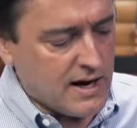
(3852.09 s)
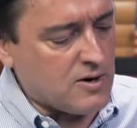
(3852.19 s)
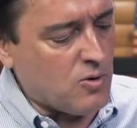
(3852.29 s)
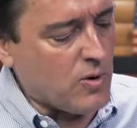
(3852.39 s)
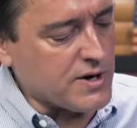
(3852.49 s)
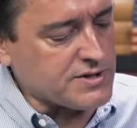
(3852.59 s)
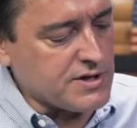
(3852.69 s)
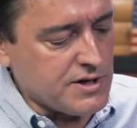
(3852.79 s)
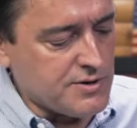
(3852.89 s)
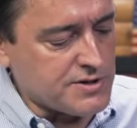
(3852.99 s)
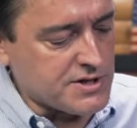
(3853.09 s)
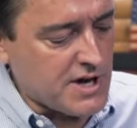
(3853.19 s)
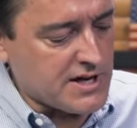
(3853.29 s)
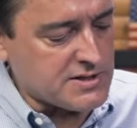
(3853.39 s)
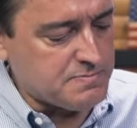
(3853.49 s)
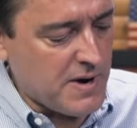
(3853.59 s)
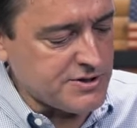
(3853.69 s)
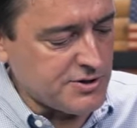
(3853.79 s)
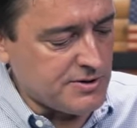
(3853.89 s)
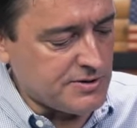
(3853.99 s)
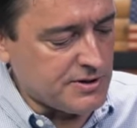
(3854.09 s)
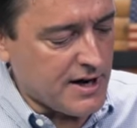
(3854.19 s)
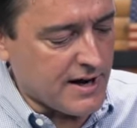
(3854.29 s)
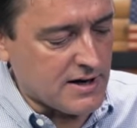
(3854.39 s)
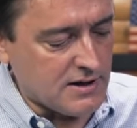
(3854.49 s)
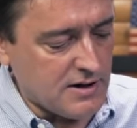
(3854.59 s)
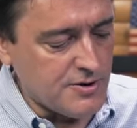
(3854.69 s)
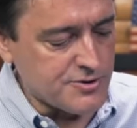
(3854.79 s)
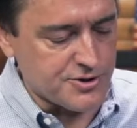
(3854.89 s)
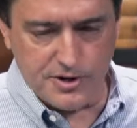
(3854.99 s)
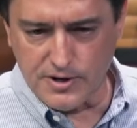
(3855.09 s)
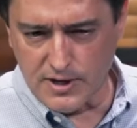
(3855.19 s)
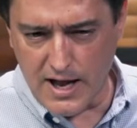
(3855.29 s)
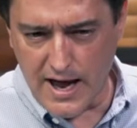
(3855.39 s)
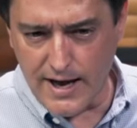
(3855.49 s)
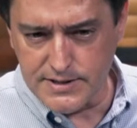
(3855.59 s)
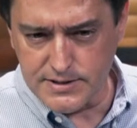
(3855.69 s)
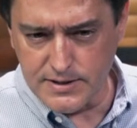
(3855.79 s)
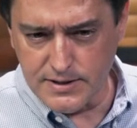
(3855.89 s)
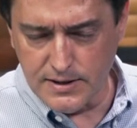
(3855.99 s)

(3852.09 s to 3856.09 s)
And quartz uses a special enclosure glass